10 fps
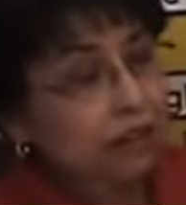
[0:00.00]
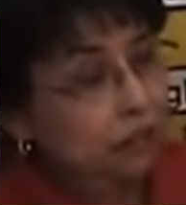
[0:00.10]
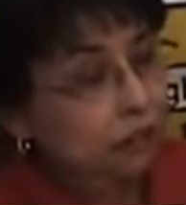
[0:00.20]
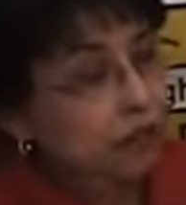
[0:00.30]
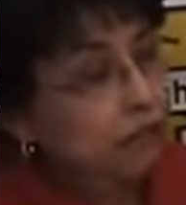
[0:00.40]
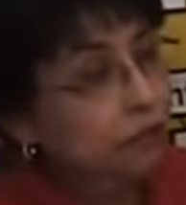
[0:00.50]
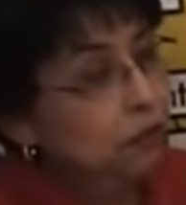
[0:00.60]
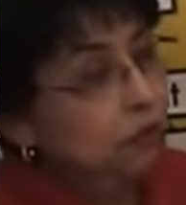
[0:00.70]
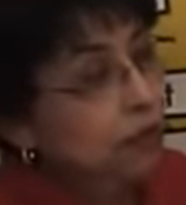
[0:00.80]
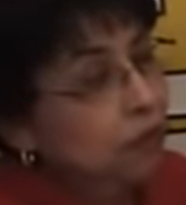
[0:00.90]
like to eat
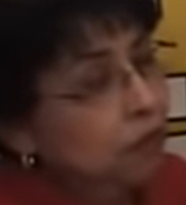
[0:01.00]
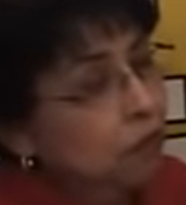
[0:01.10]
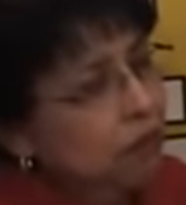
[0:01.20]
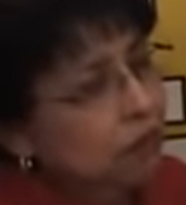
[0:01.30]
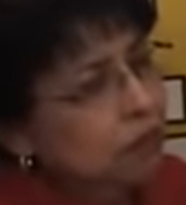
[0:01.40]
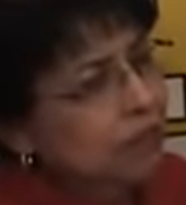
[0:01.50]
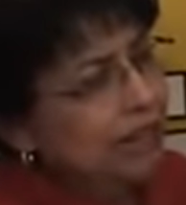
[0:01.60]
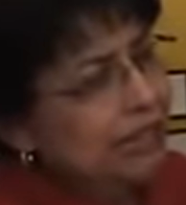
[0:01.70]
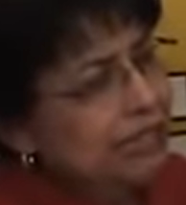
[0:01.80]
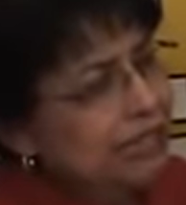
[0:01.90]
food. What else do
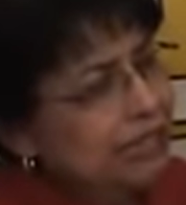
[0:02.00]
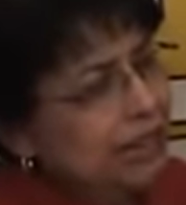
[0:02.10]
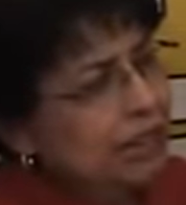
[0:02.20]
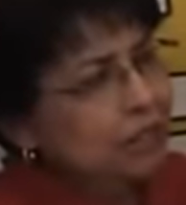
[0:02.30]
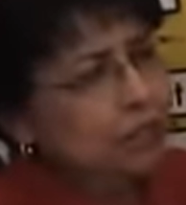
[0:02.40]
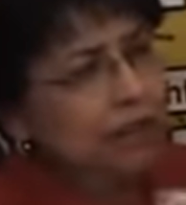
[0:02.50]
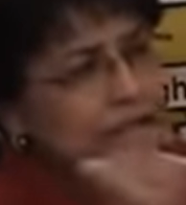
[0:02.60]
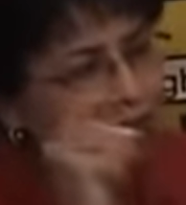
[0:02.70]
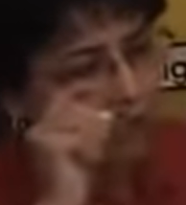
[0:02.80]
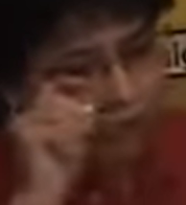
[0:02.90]
insects like to
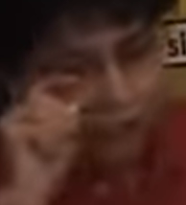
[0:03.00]
eat?